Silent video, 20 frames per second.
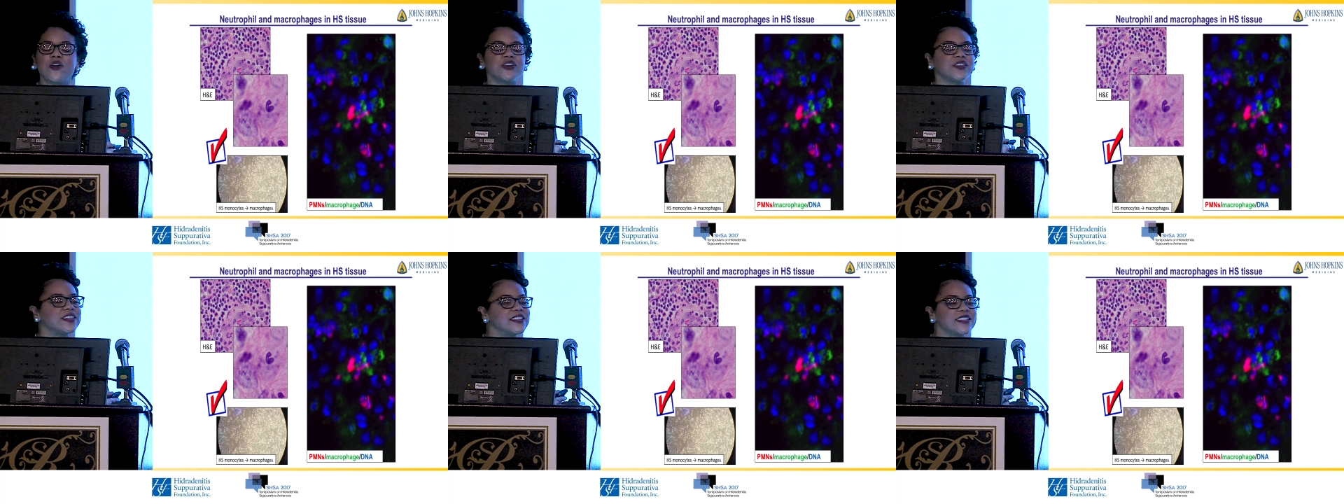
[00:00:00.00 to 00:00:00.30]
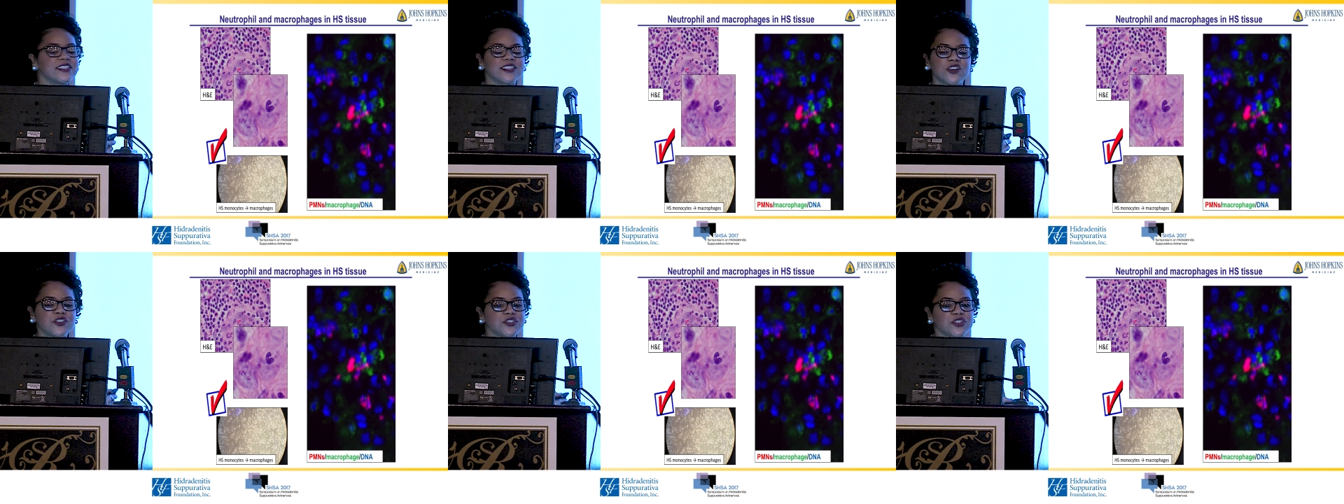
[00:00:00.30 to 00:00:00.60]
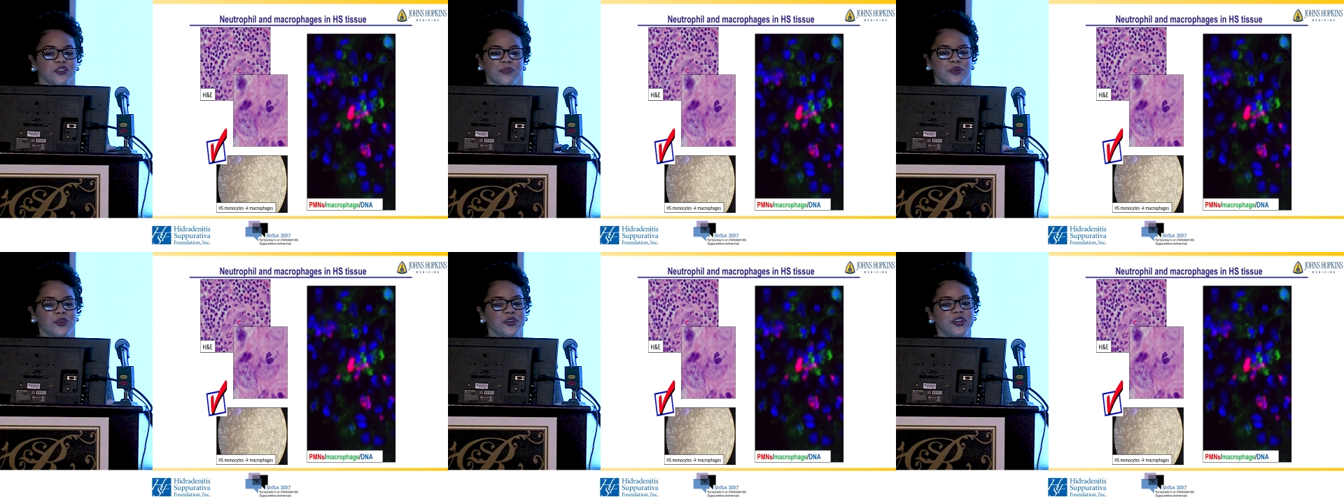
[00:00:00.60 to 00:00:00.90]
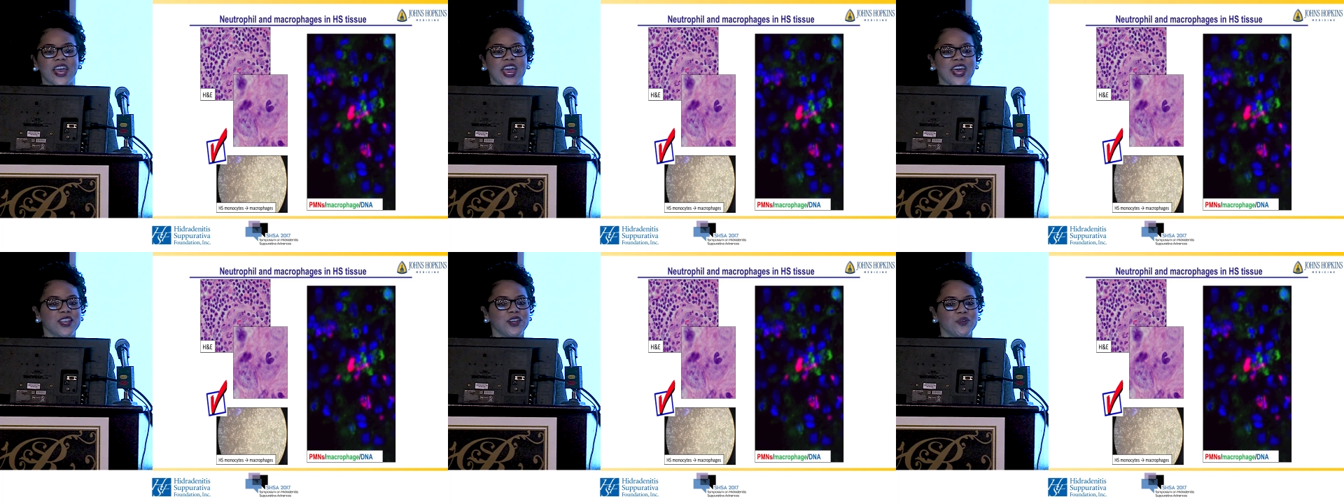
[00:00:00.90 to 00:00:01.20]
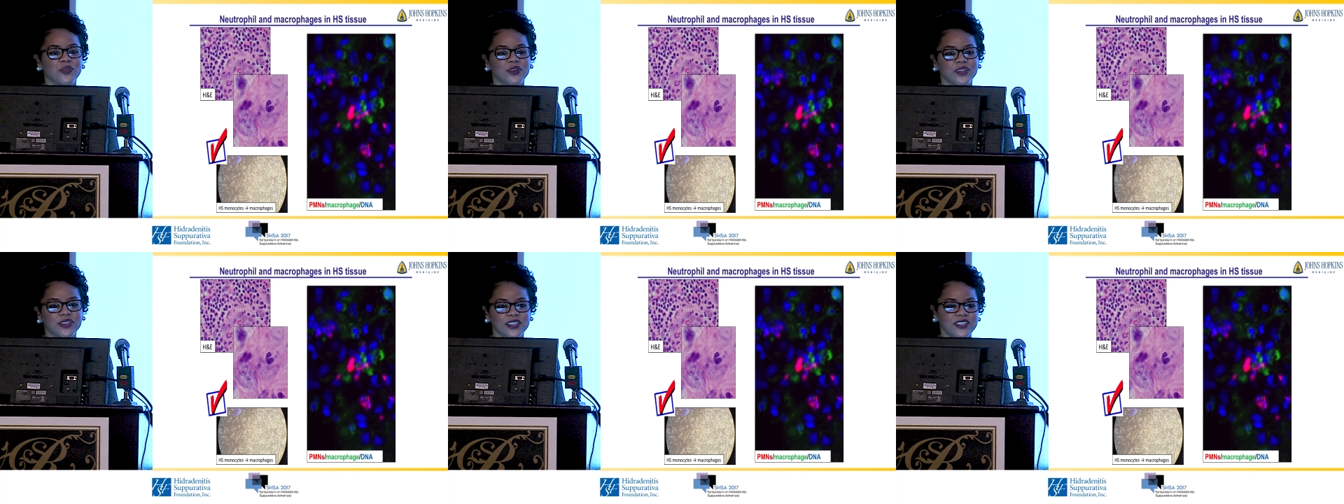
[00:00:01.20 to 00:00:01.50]
are these cells communicating
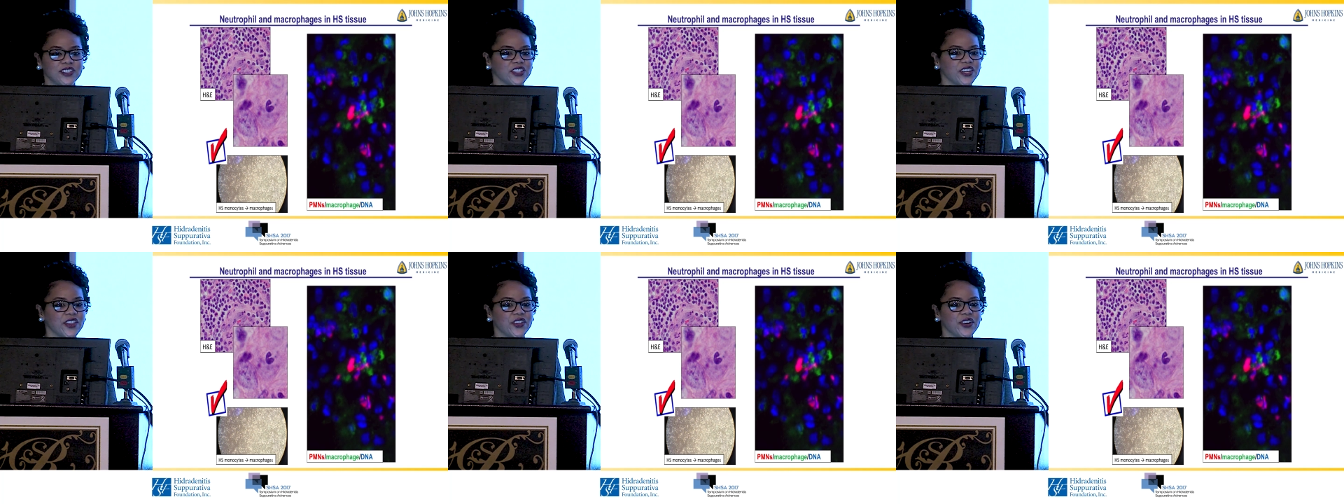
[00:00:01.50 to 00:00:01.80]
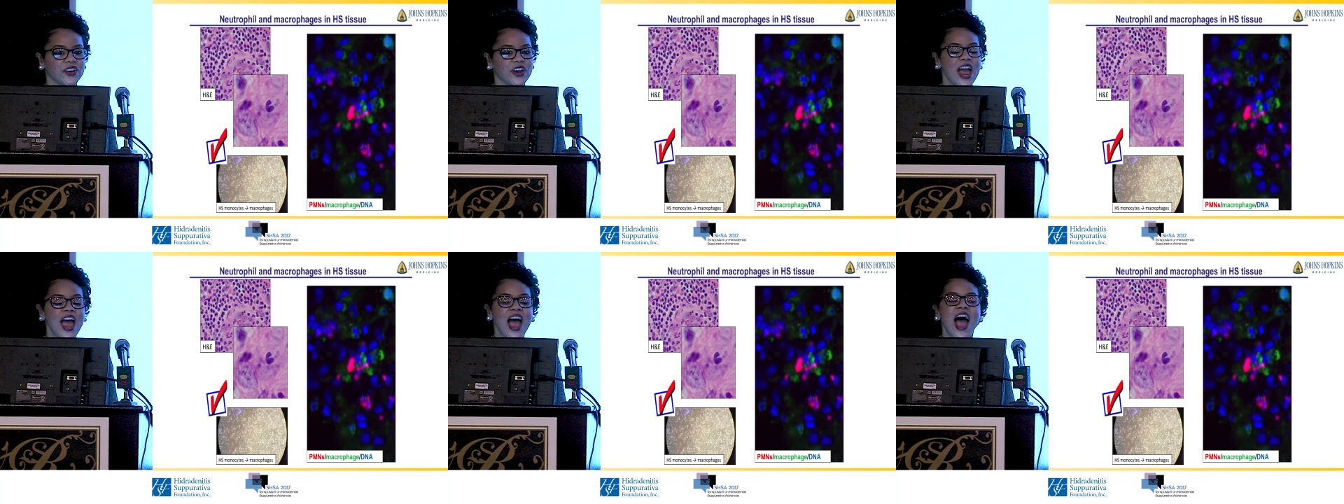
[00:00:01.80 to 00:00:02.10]
with each other?